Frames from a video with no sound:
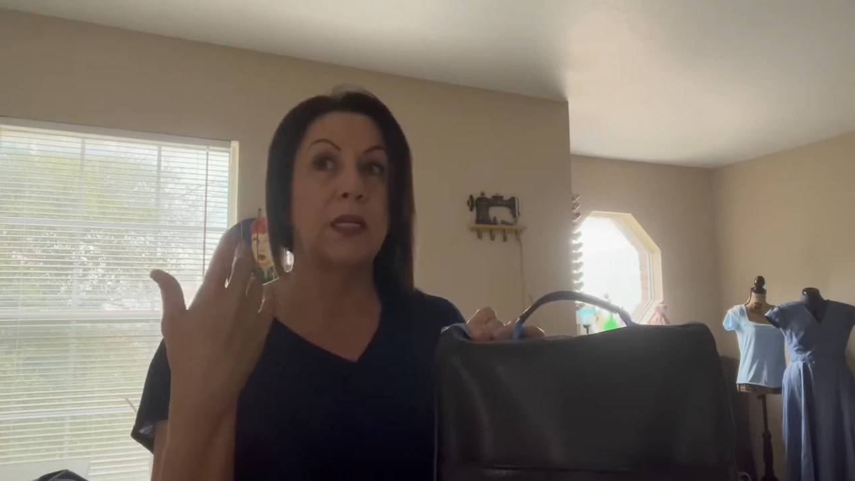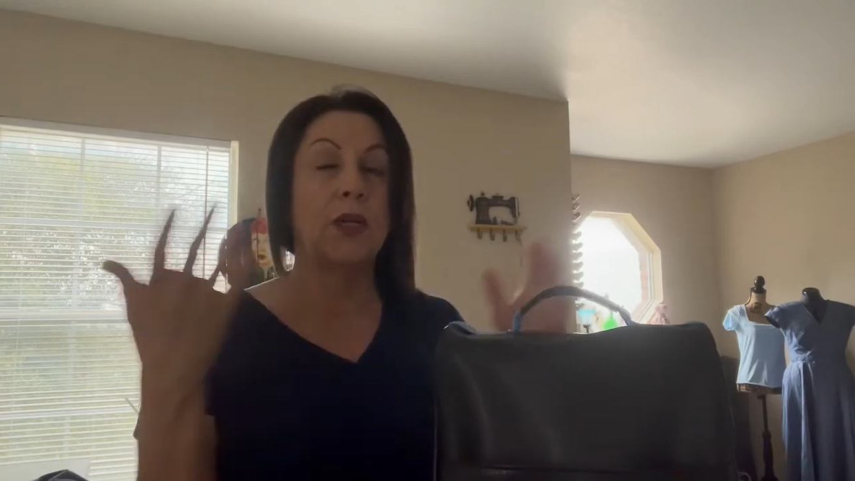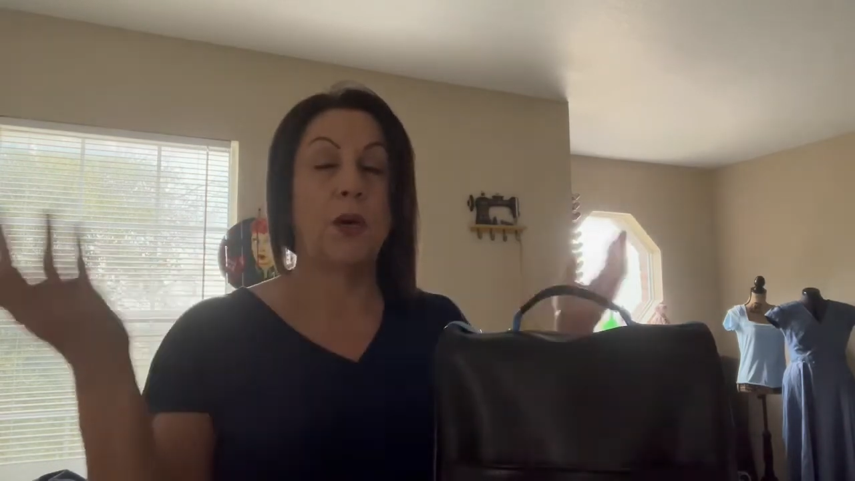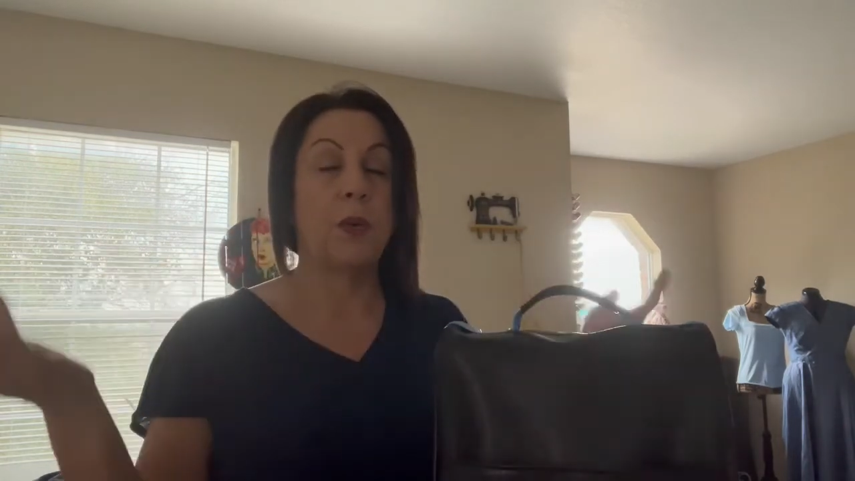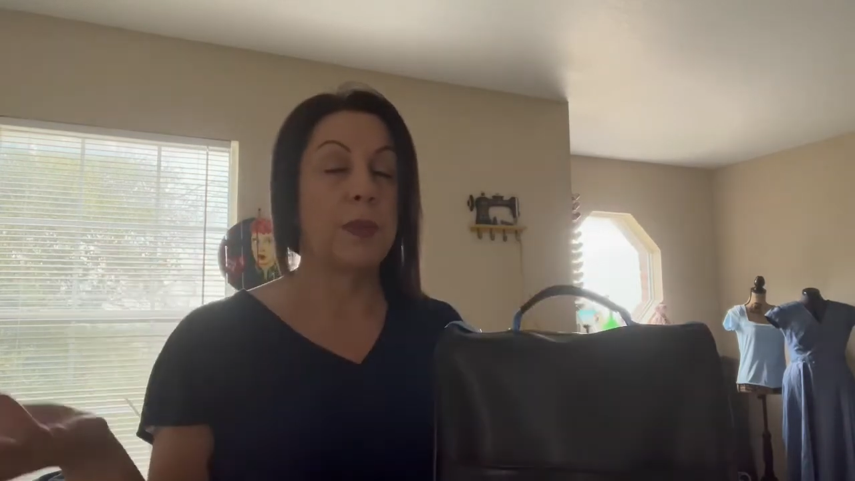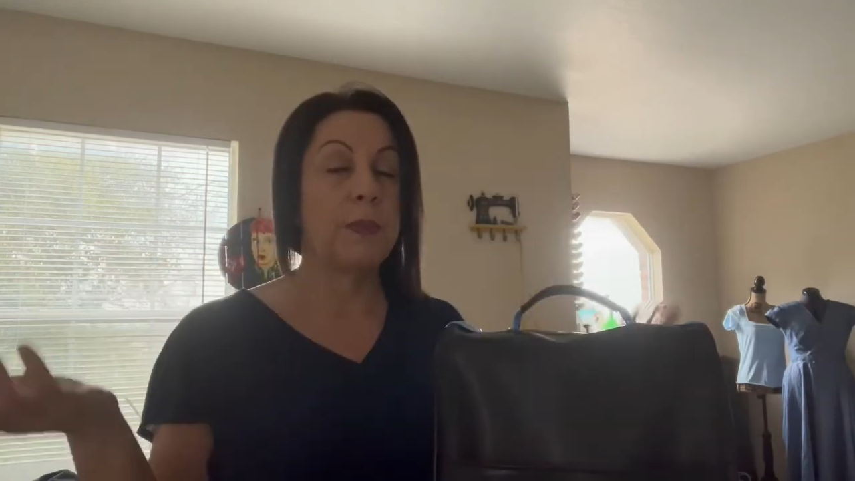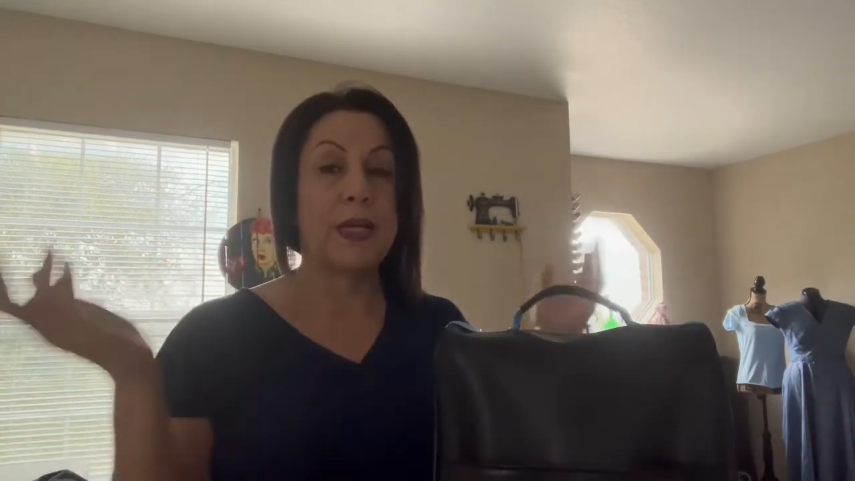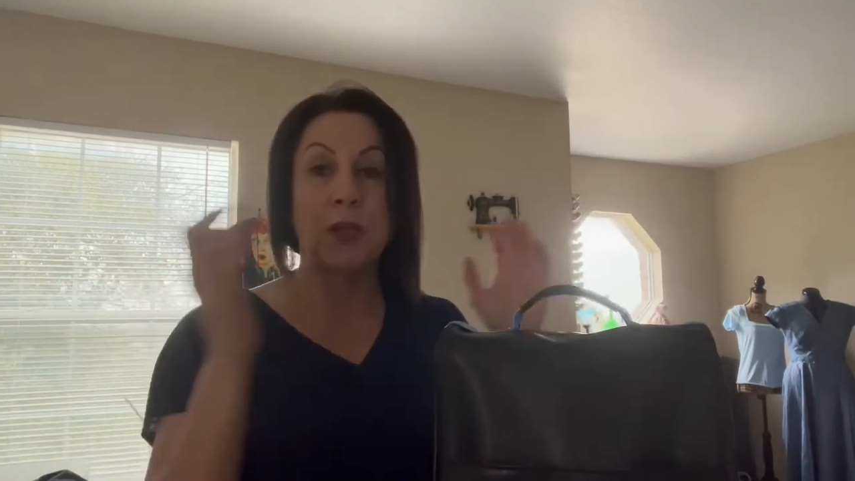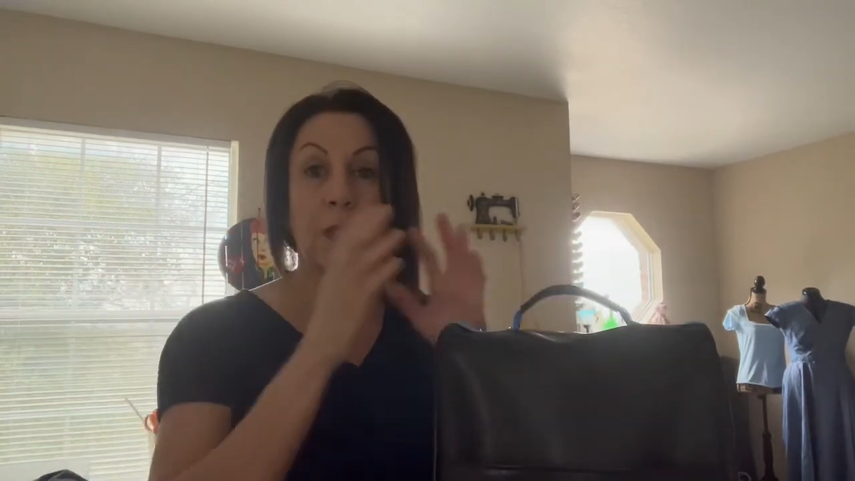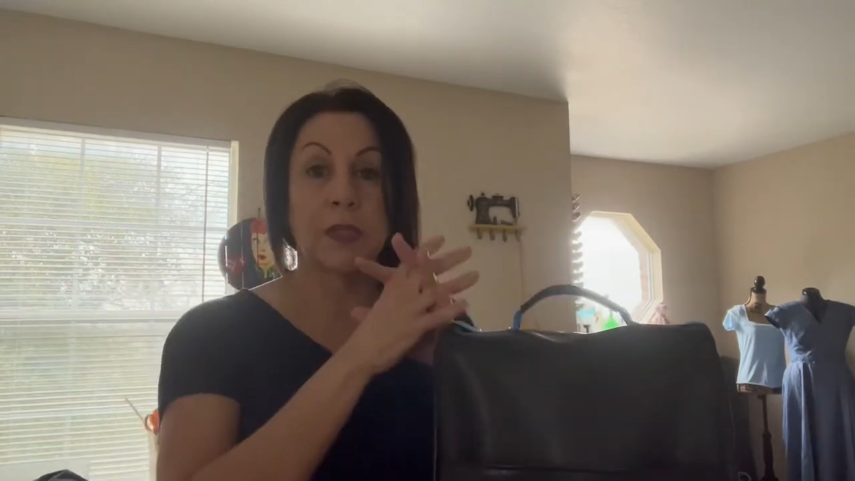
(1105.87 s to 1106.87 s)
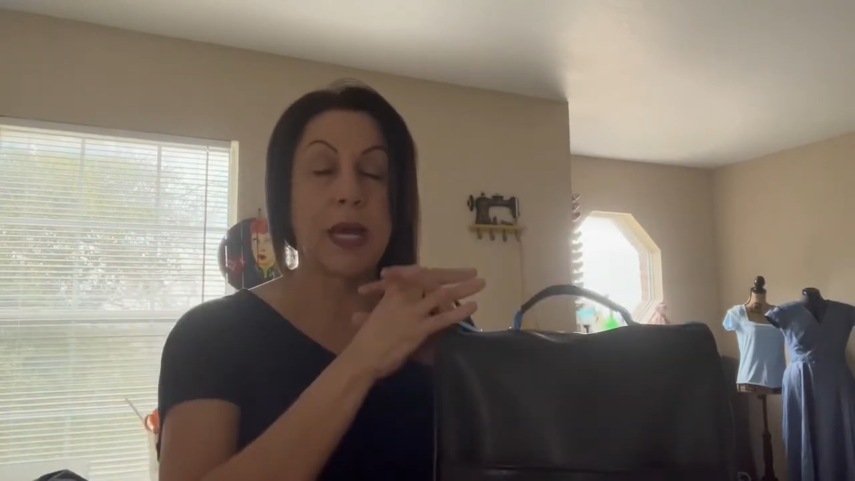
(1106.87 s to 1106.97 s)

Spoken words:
you know, opened my doors.